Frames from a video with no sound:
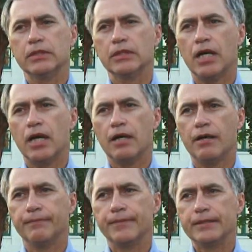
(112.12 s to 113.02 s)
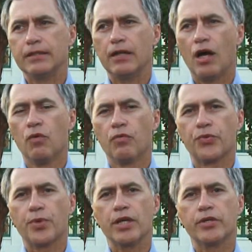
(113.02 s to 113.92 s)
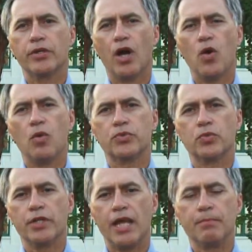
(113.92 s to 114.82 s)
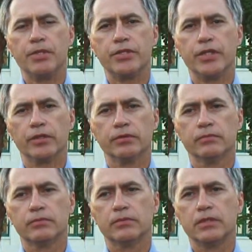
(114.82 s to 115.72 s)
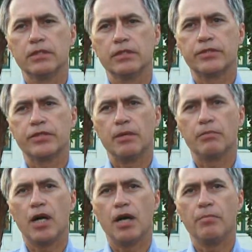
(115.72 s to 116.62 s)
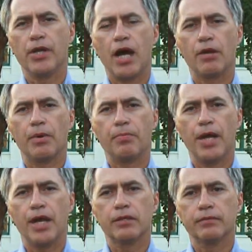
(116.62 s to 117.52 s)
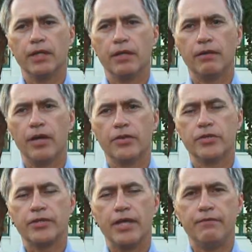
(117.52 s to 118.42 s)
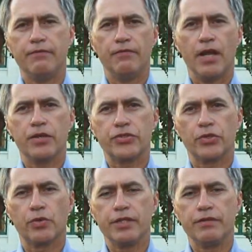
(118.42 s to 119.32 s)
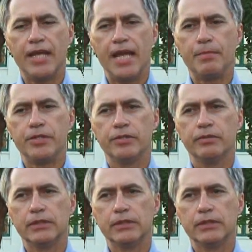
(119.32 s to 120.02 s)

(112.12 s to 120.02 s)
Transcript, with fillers: Uh, over 300 homes were damaged here. Some uh, beyond repair, others had various degree of damage.